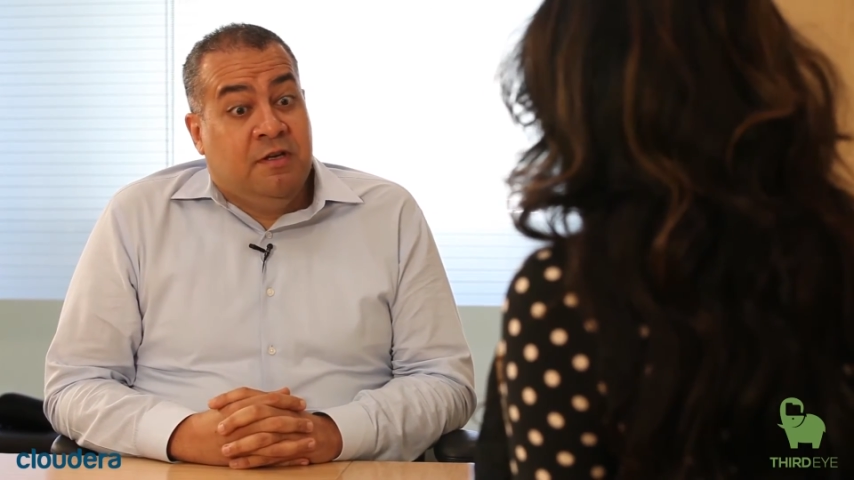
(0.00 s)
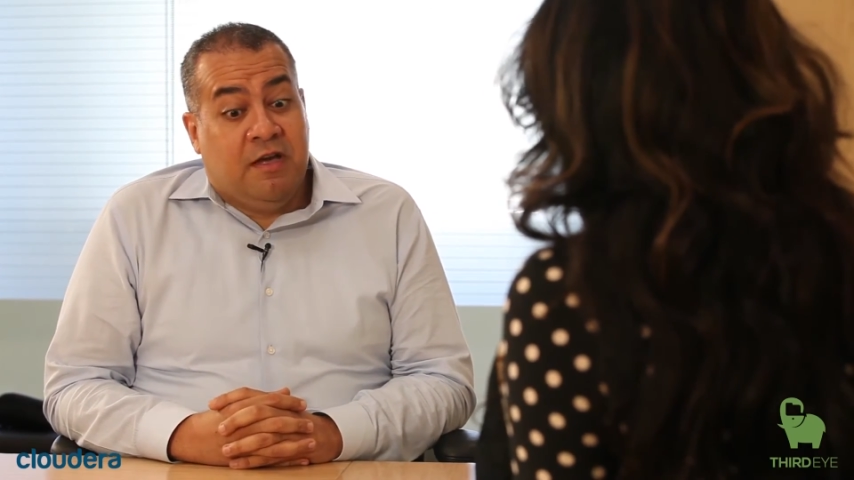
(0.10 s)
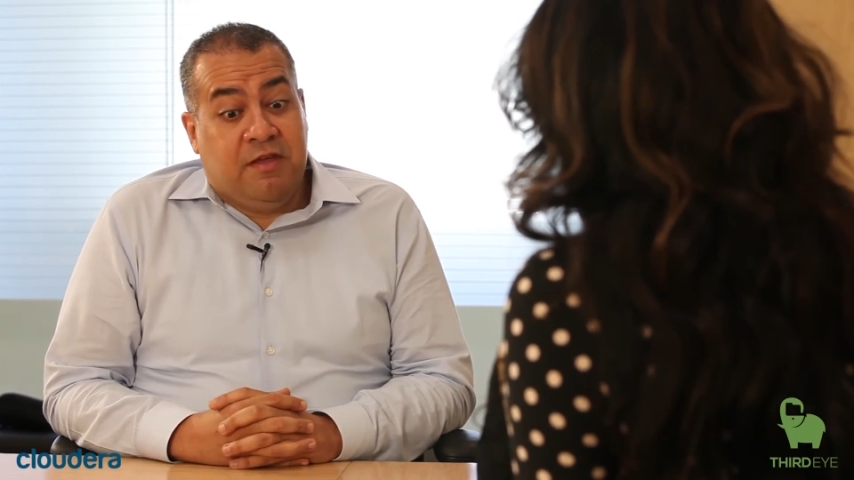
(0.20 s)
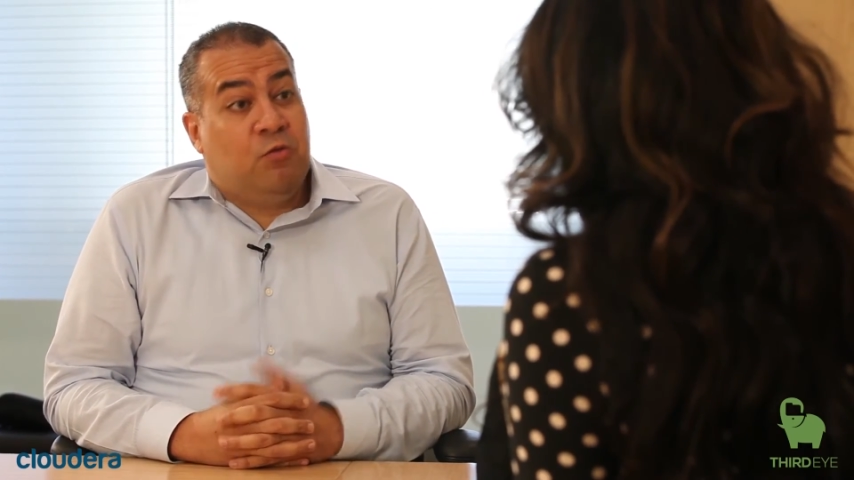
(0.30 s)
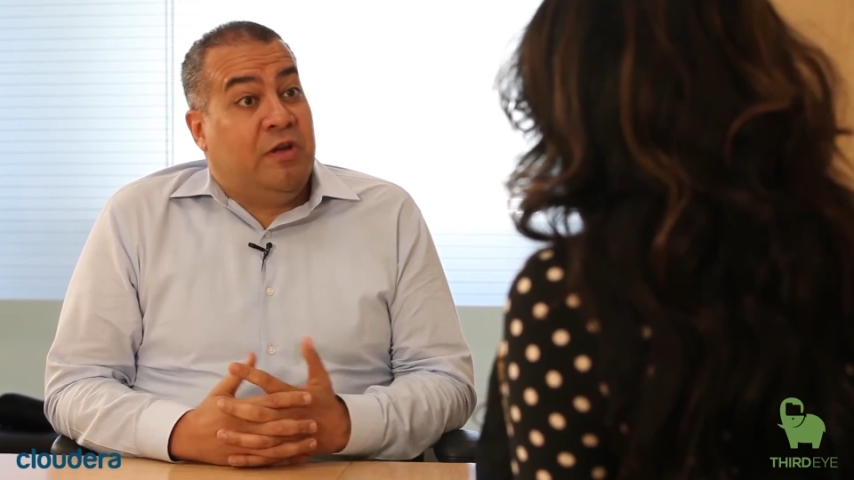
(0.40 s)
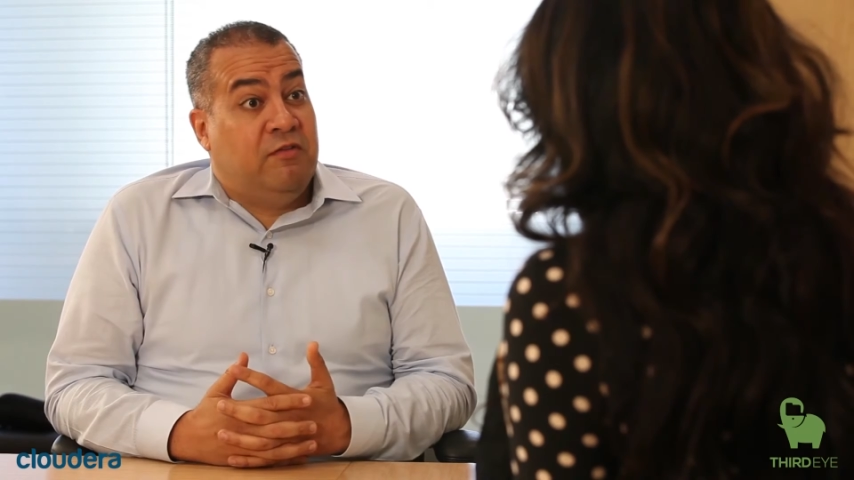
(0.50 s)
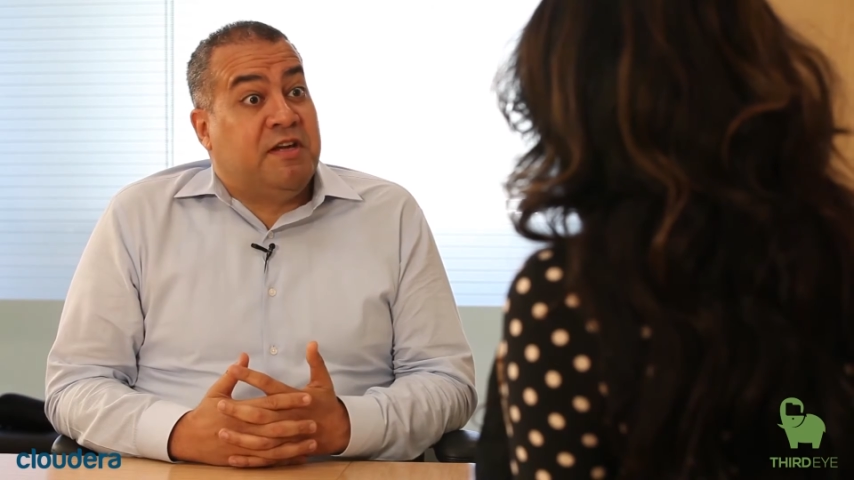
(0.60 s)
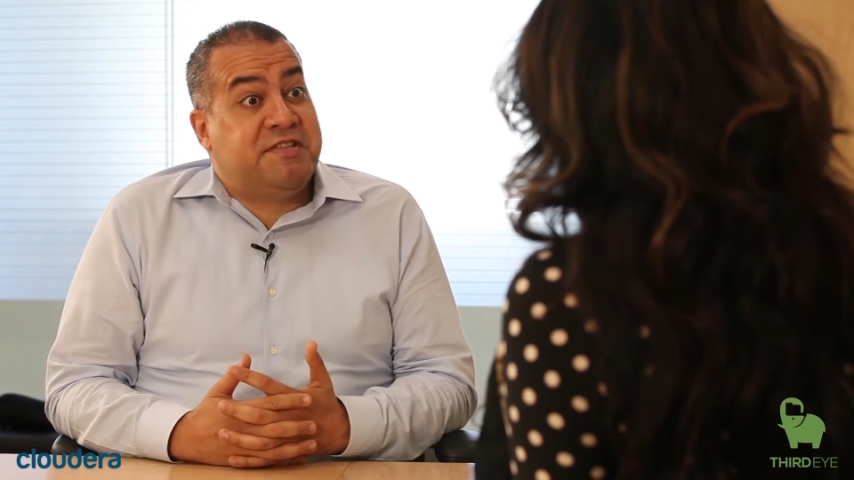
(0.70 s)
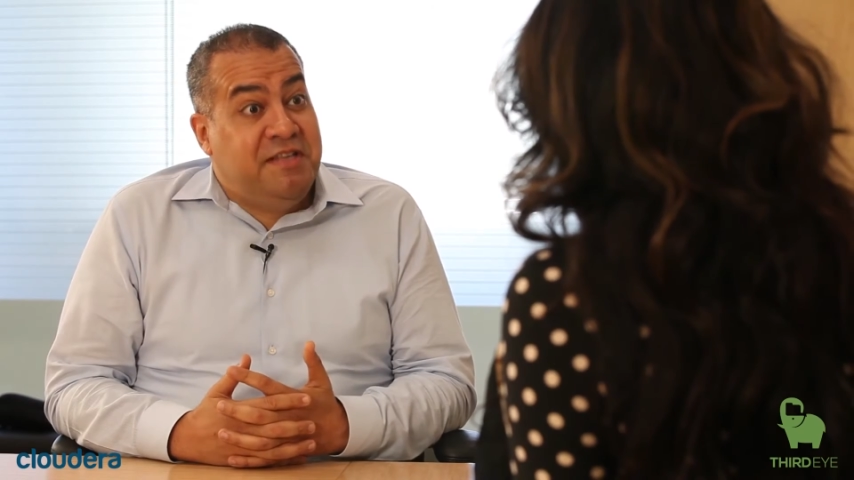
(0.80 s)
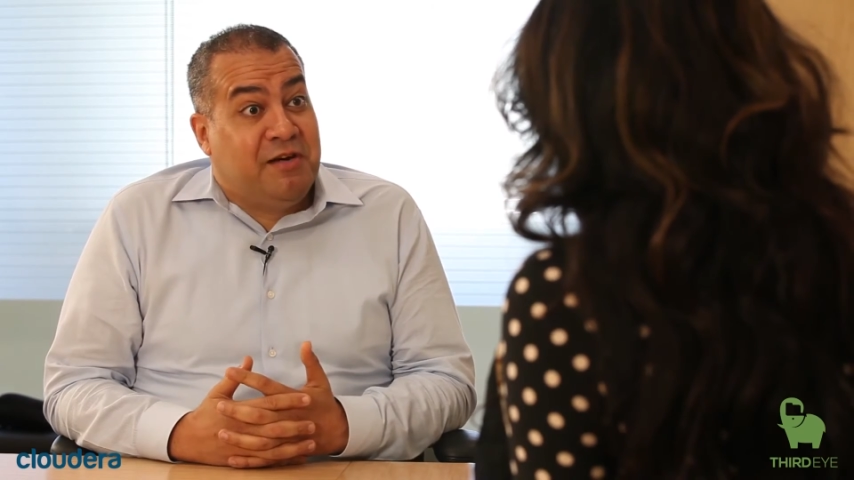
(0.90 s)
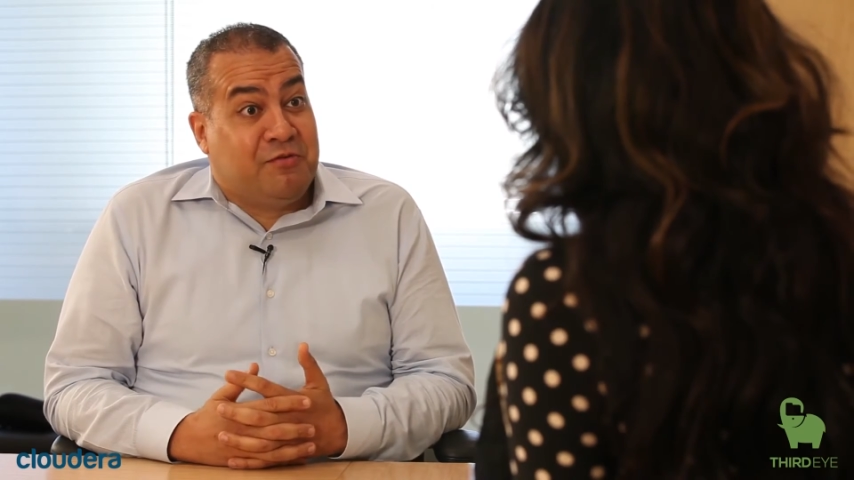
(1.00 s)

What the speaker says: I think we'll even exceed our